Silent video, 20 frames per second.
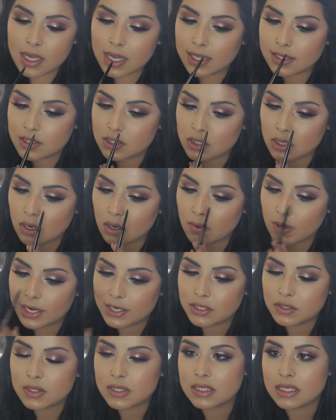And so I
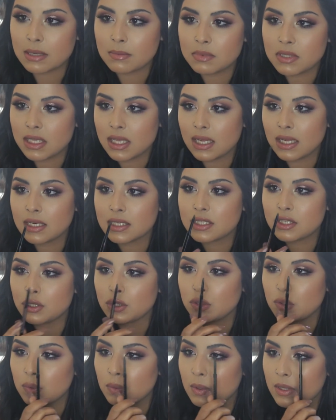do the same thing
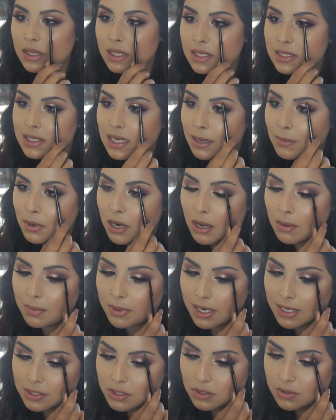to this eyebrow,
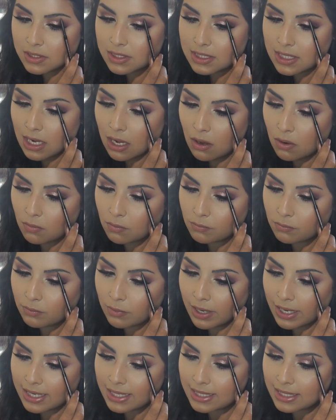but as you could tell
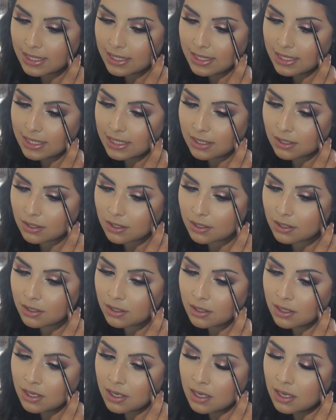right in
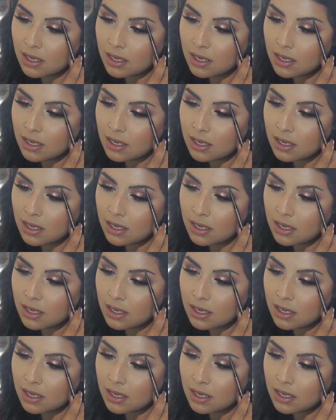here,